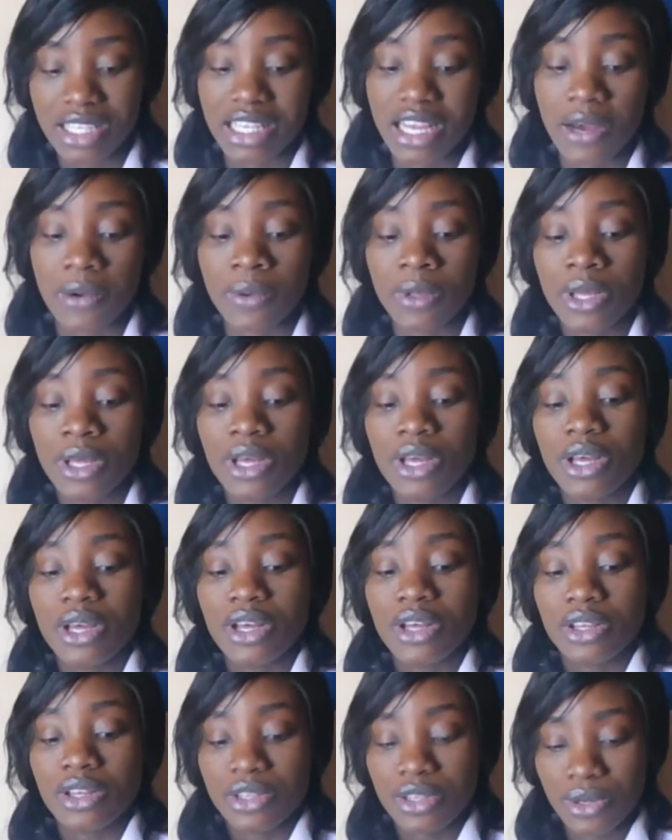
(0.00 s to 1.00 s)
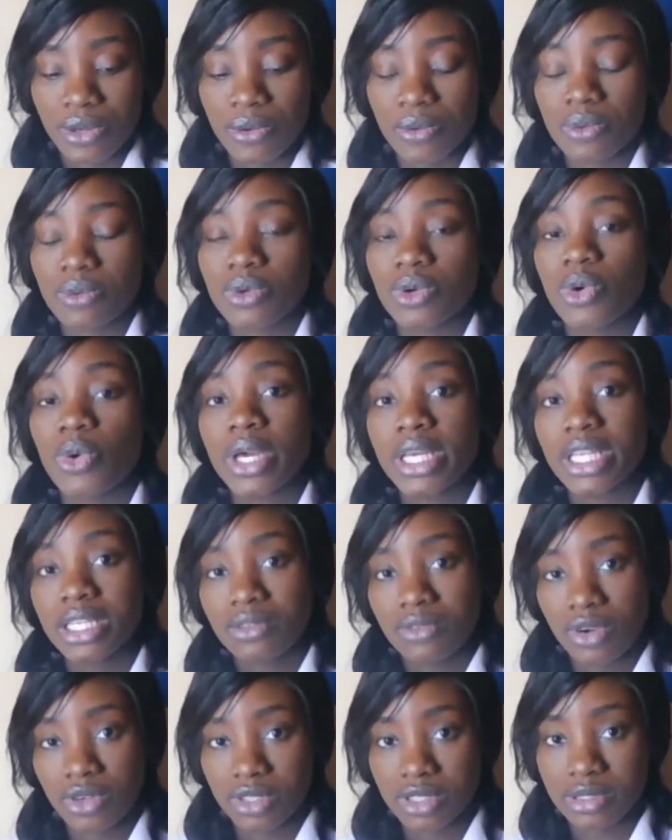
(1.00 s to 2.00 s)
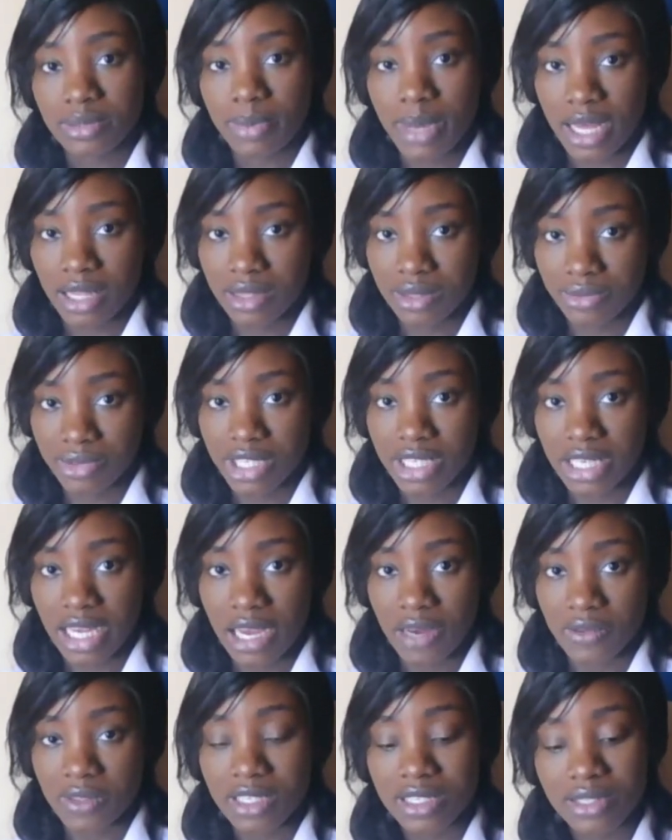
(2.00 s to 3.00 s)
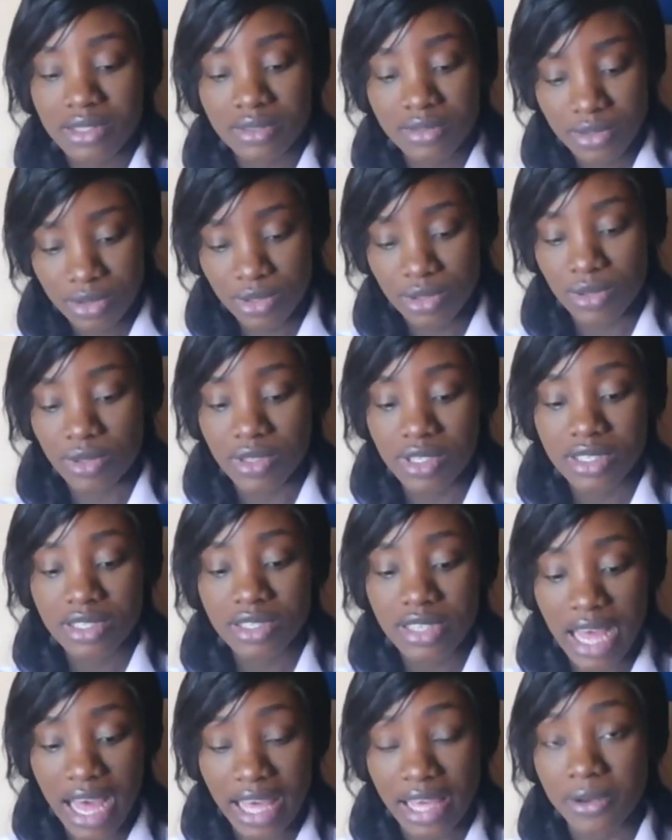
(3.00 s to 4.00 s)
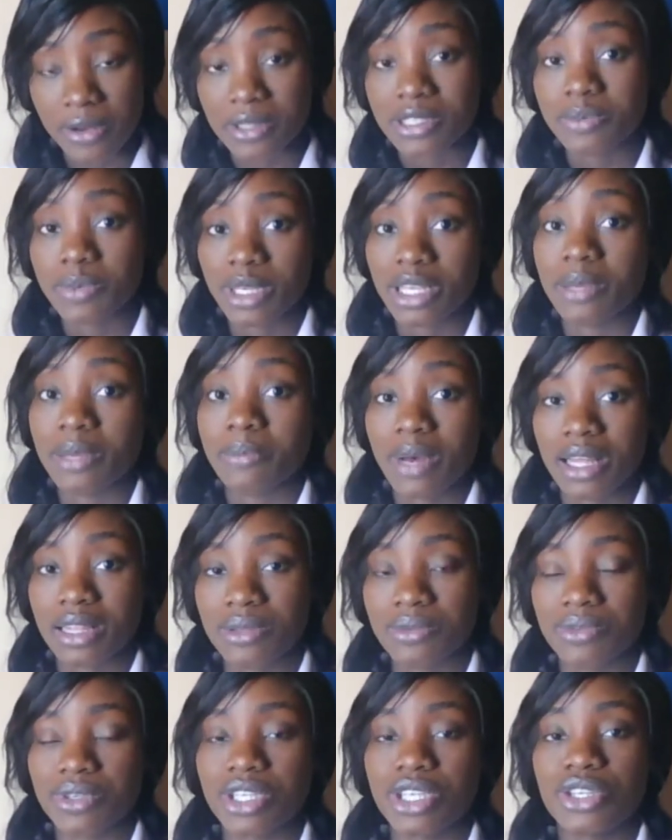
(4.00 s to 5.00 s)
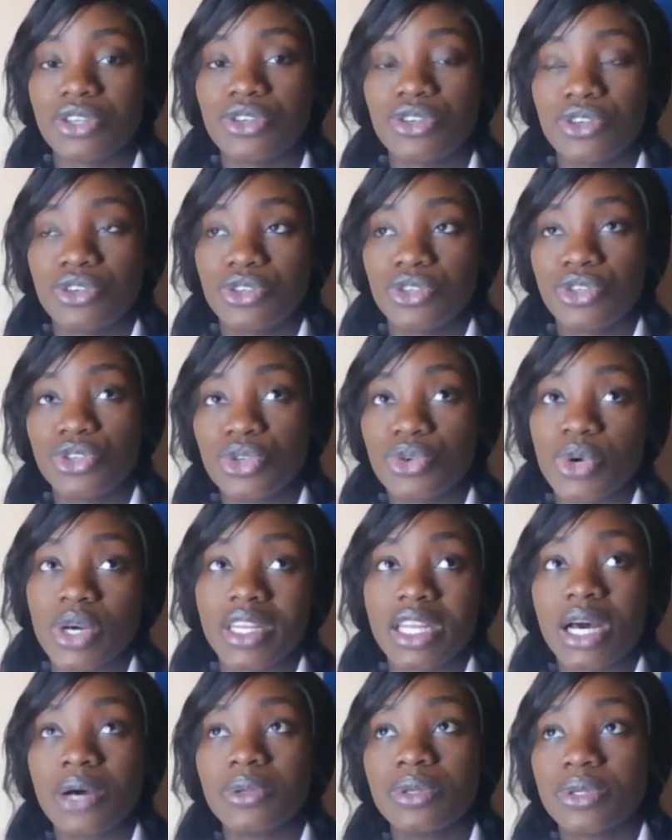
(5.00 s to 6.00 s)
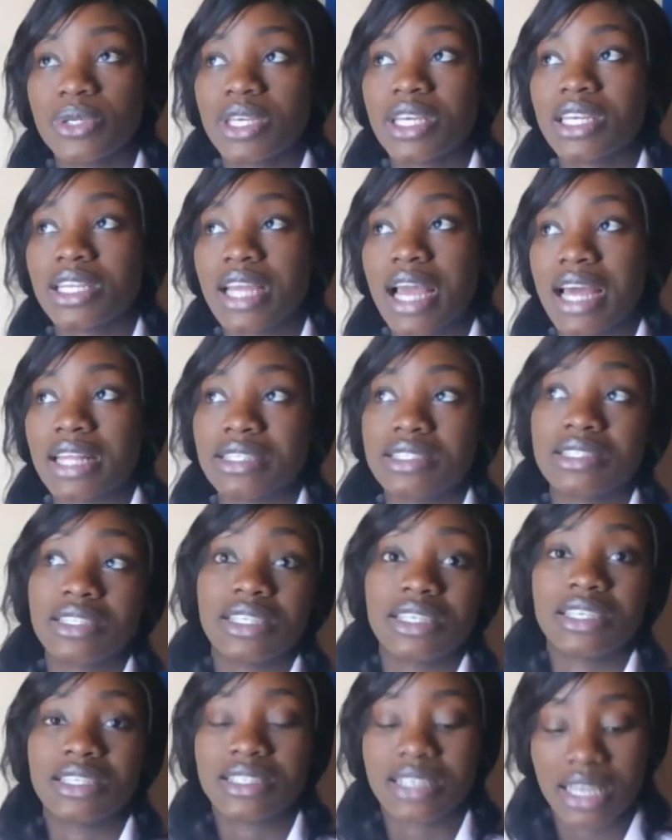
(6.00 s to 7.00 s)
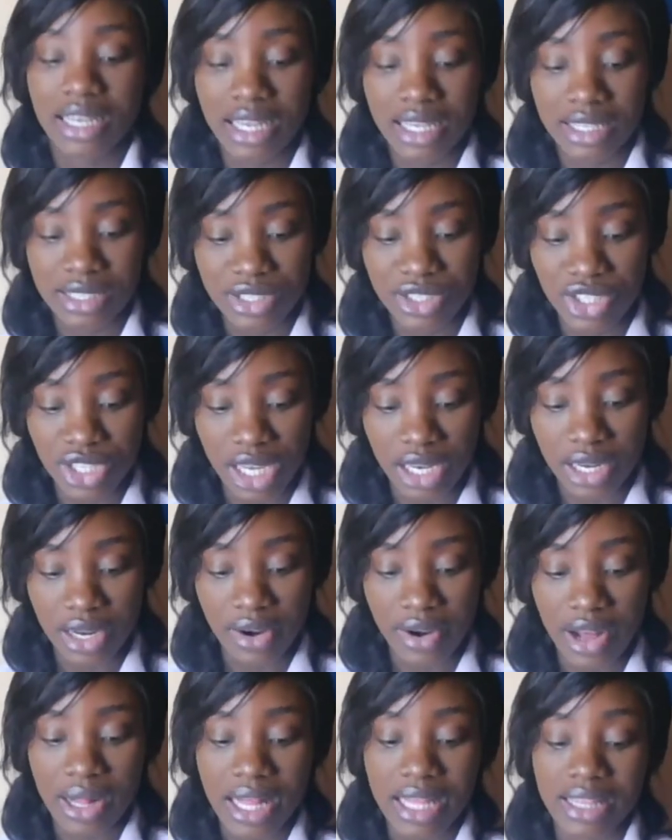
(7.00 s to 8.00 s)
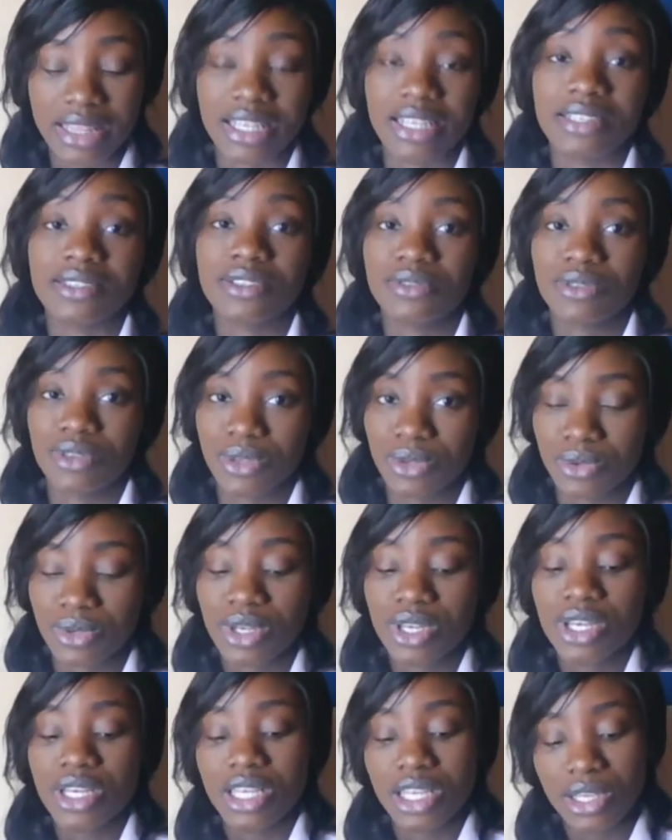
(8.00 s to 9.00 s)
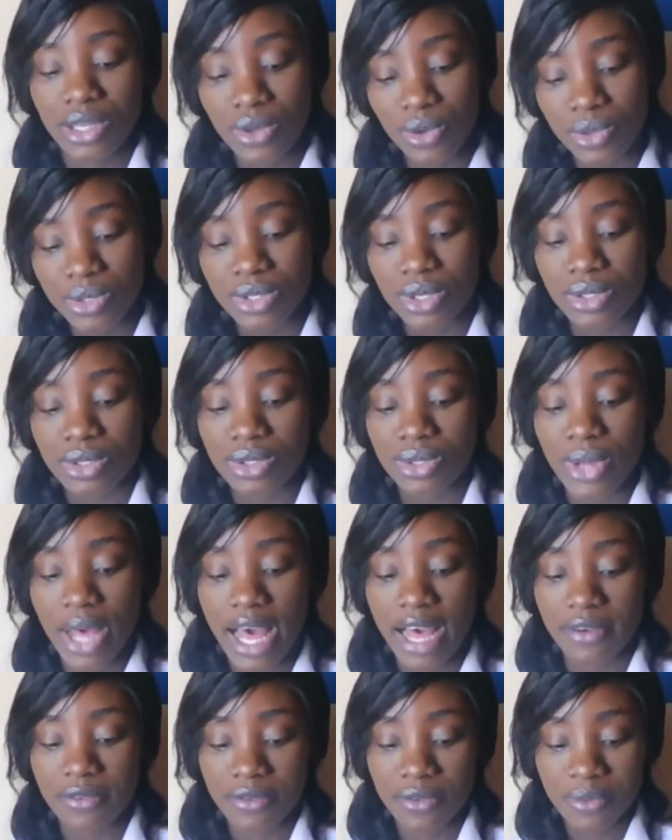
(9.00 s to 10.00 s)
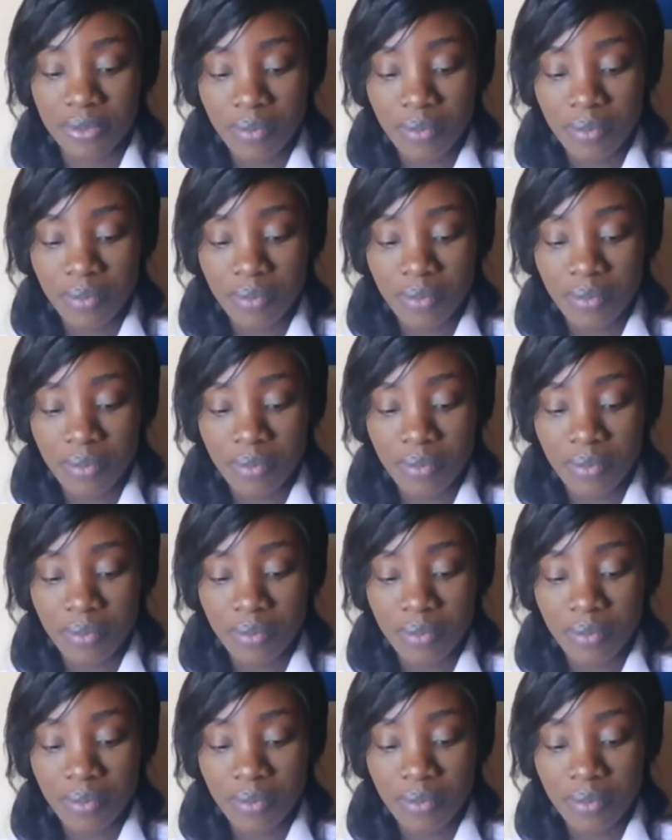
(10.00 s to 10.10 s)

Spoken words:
Now, you know, going on to Part 3 now, this IELTS Speaking Part 3, you are now looking at the internet in general, and then, you know, it goes on to have